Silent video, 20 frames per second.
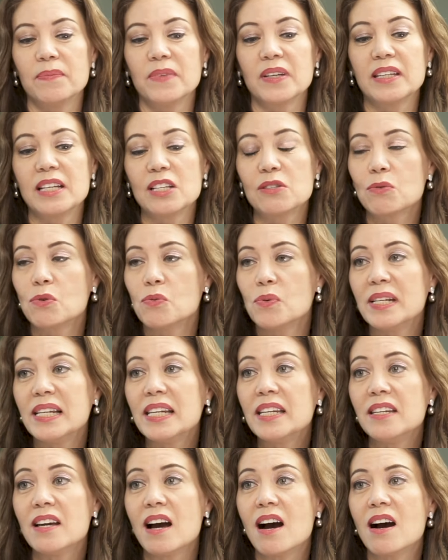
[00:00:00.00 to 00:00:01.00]
The kids were
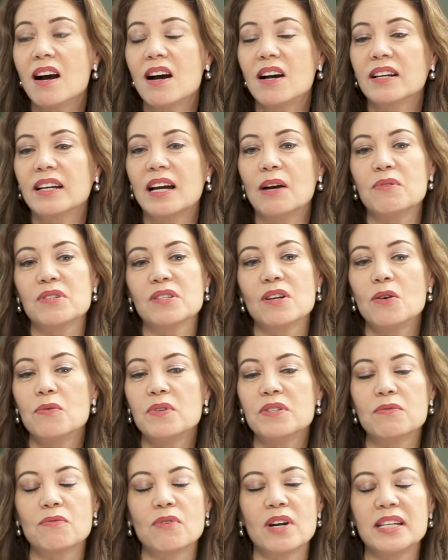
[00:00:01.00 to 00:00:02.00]
really young. I was
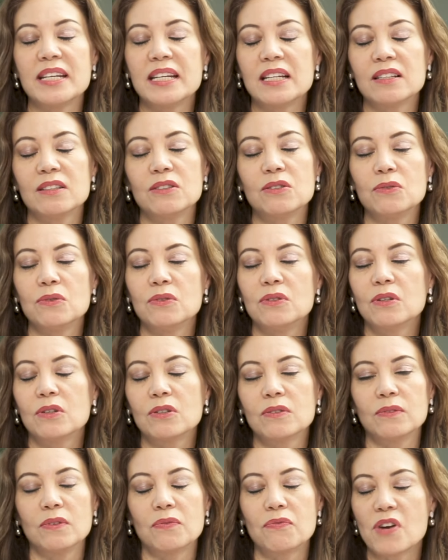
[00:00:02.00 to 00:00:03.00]
always running to
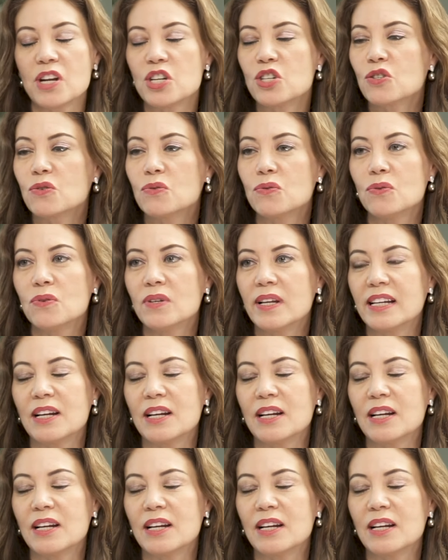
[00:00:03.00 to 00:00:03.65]
the French school,